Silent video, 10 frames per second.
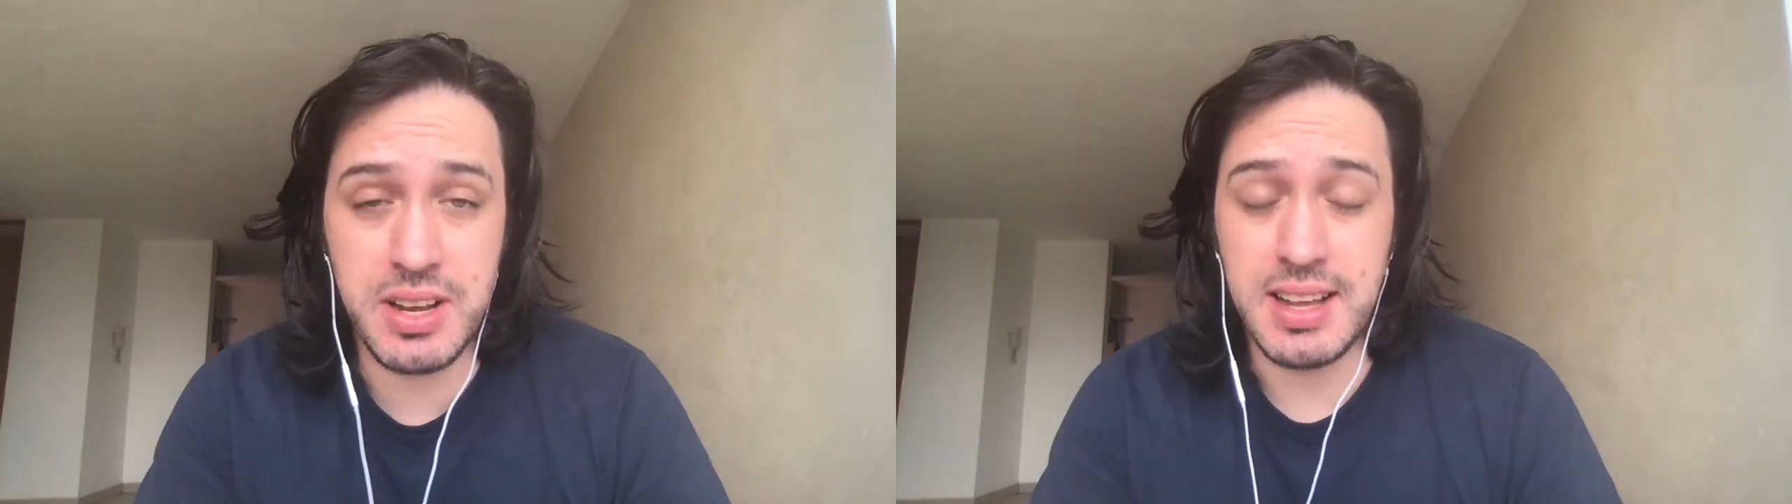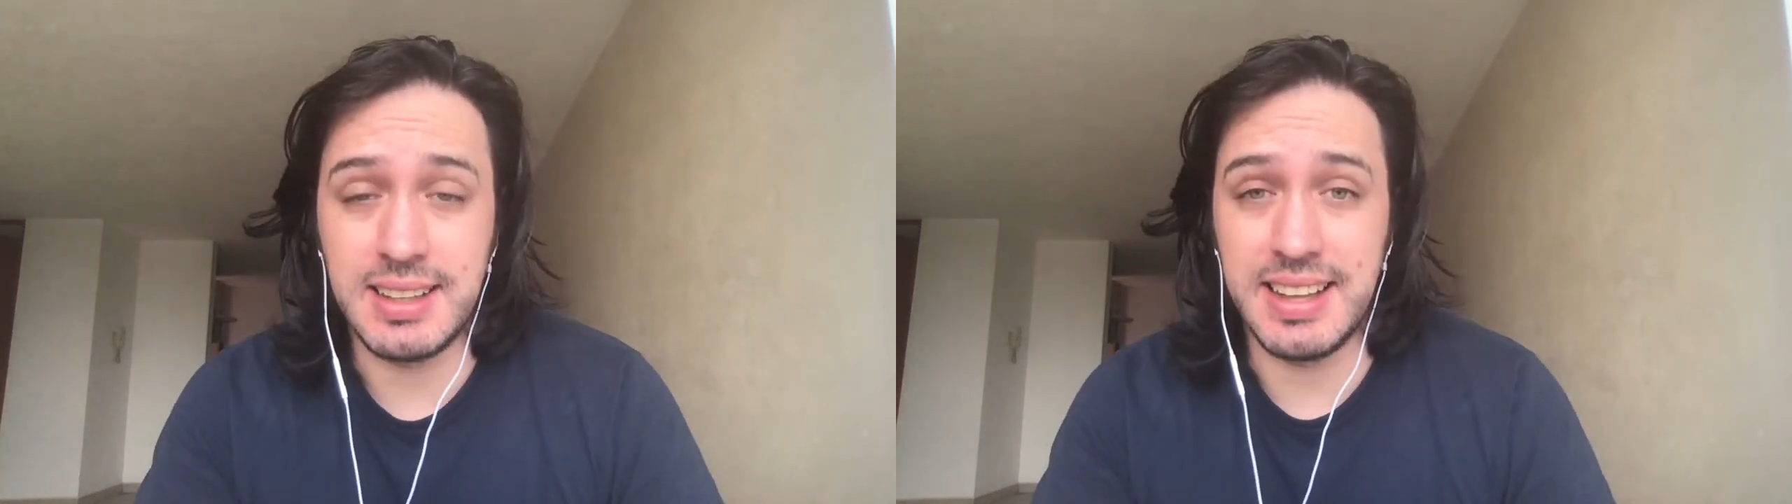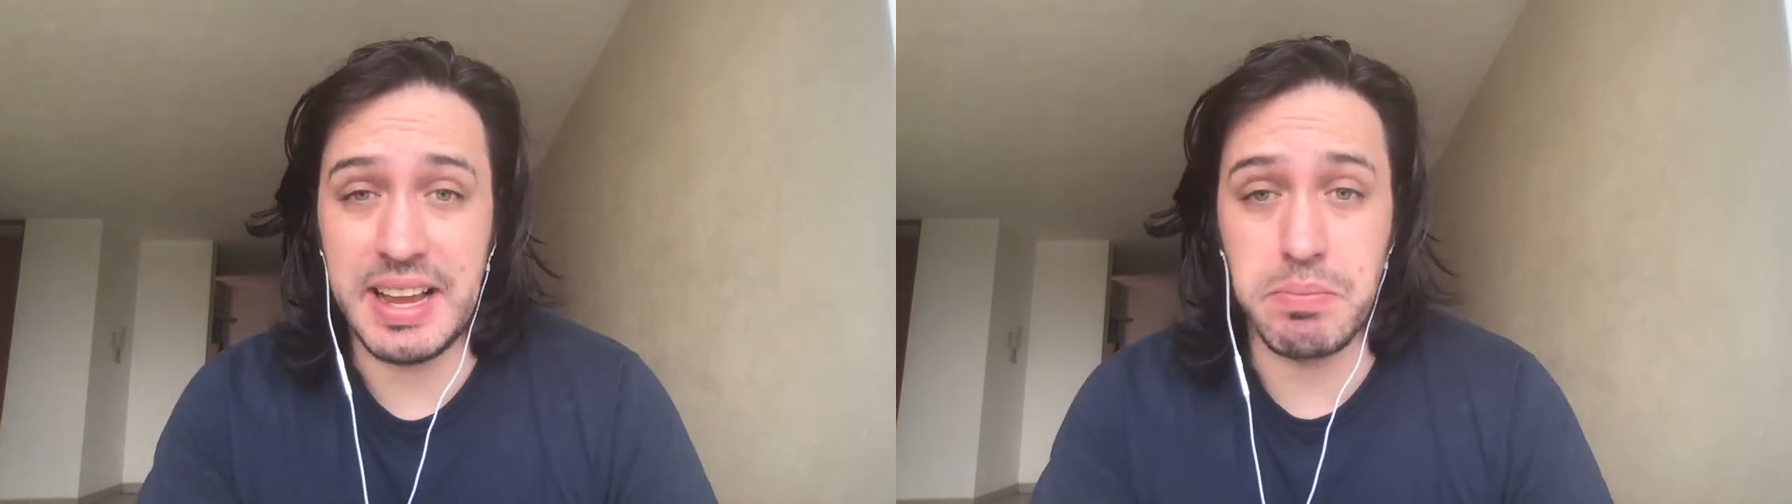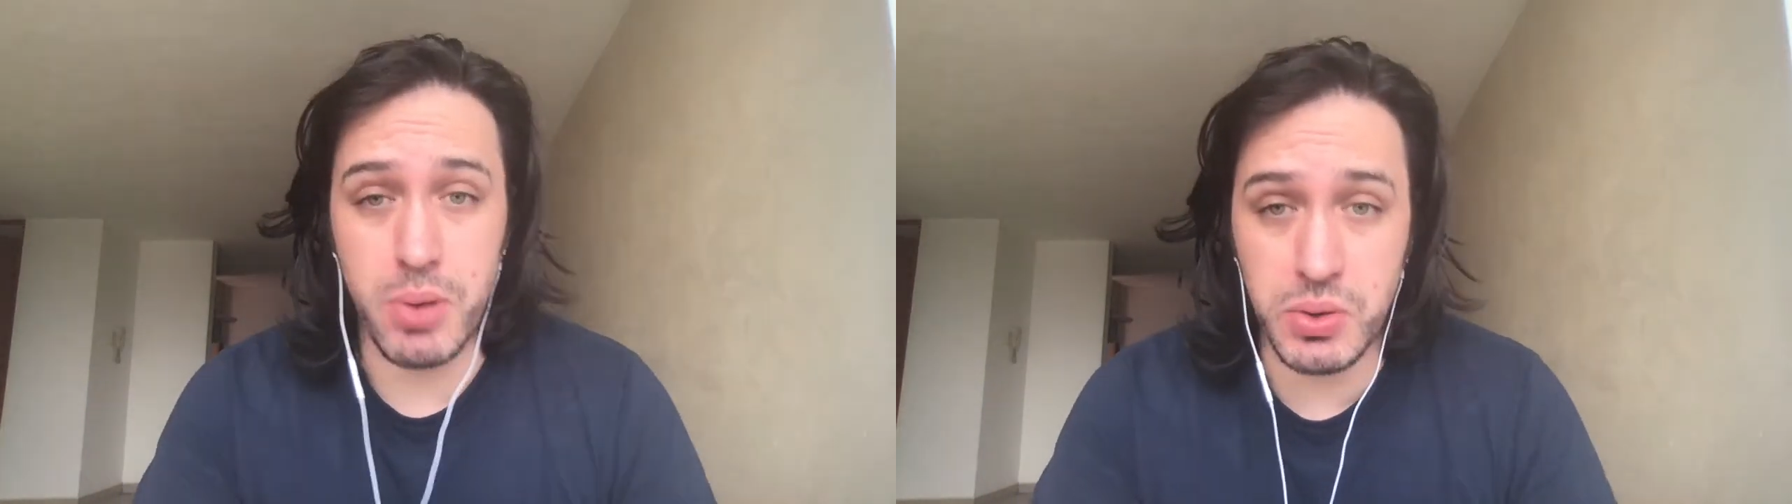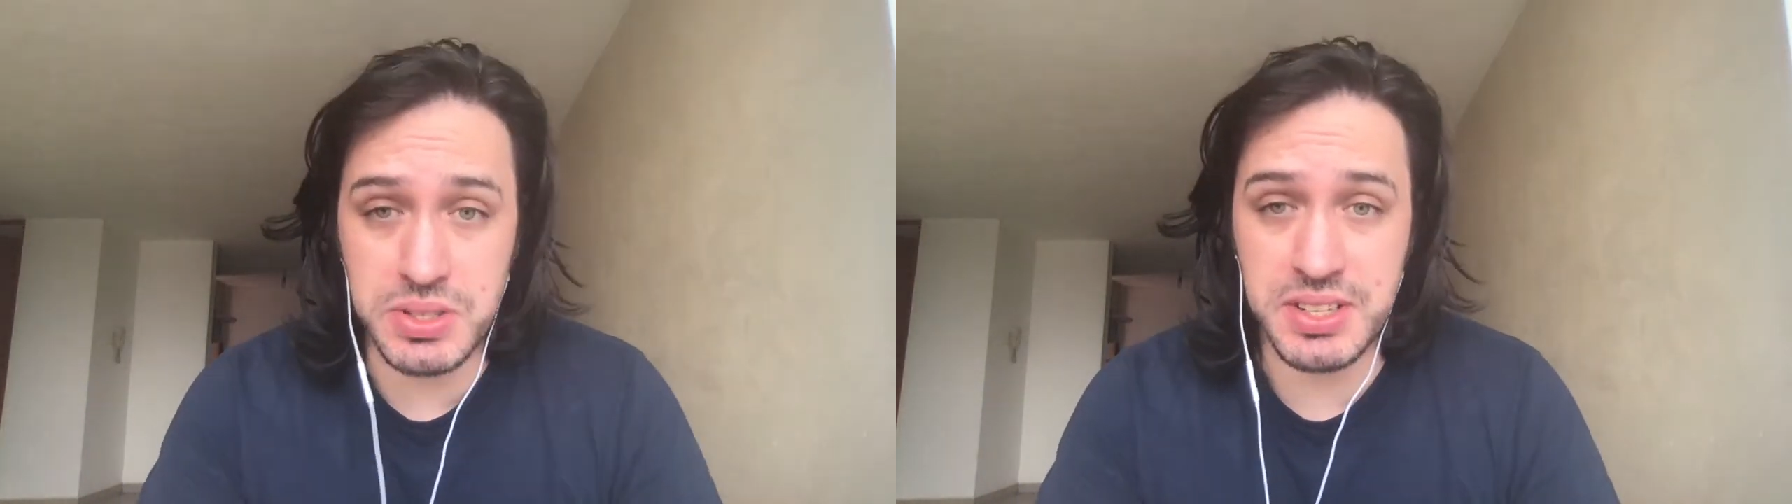like
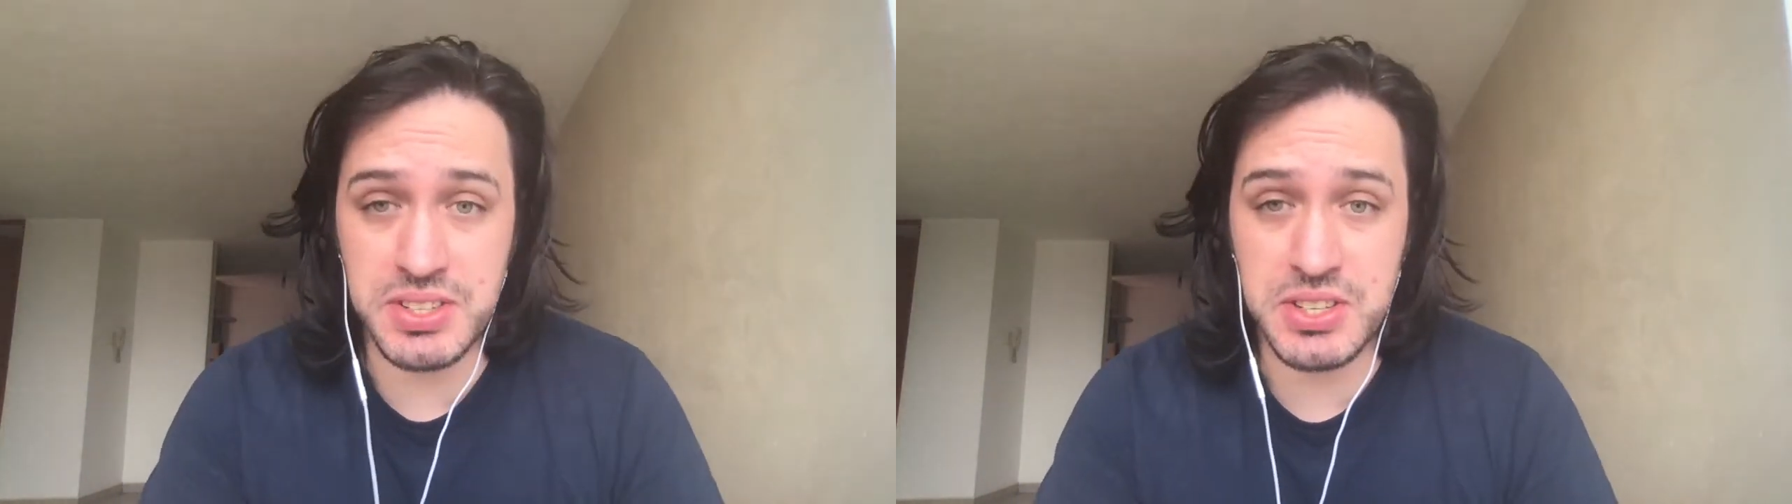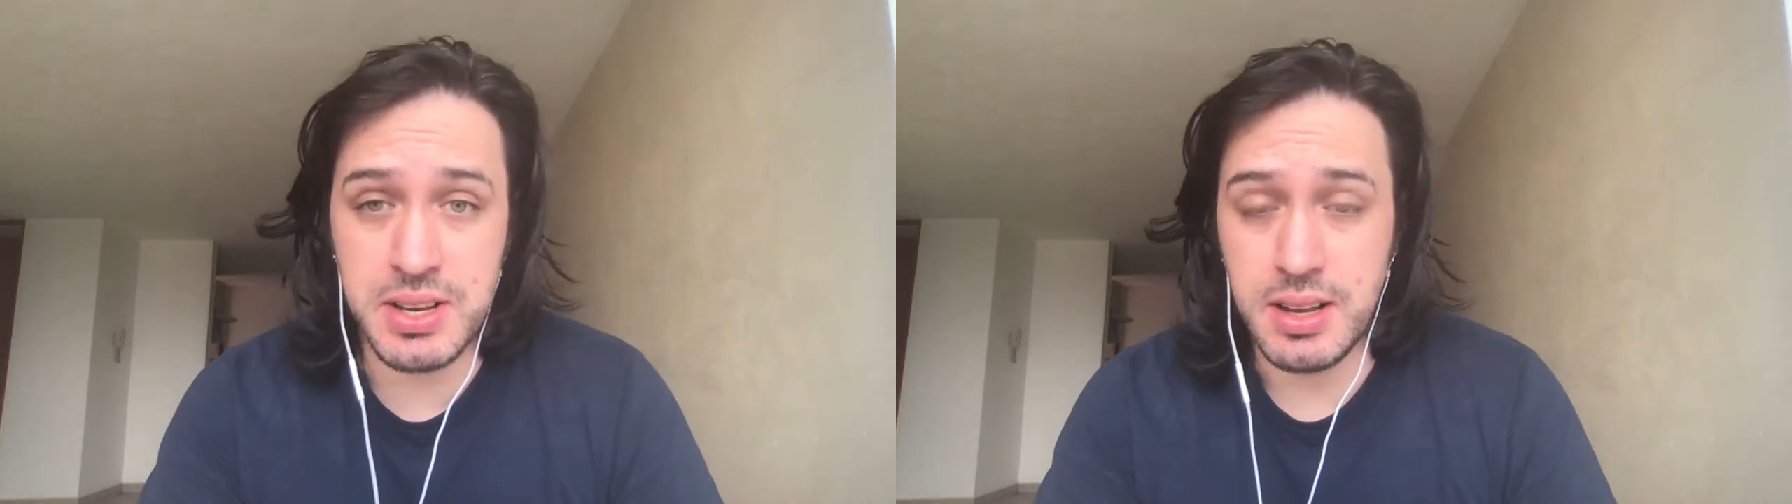Moses,